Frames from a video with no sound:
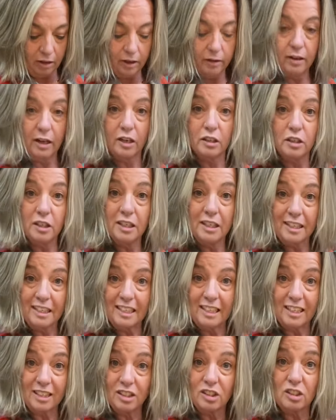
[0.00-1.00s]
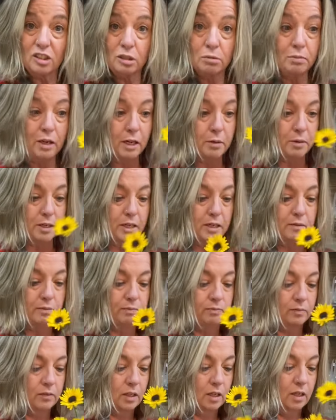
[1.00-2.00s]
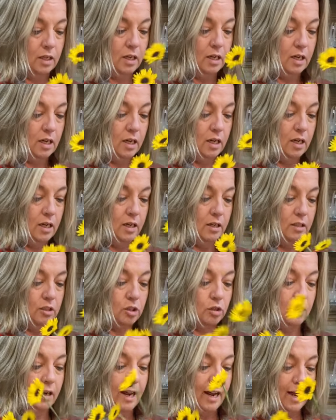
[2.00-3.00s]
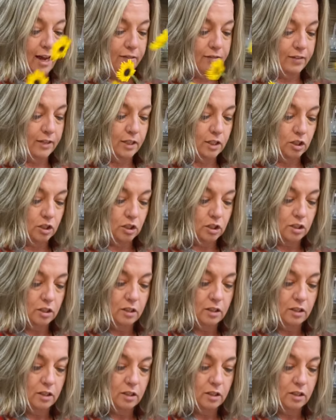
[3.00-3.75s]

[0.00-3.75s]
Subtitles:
a good inch, maybe to a ½ inch.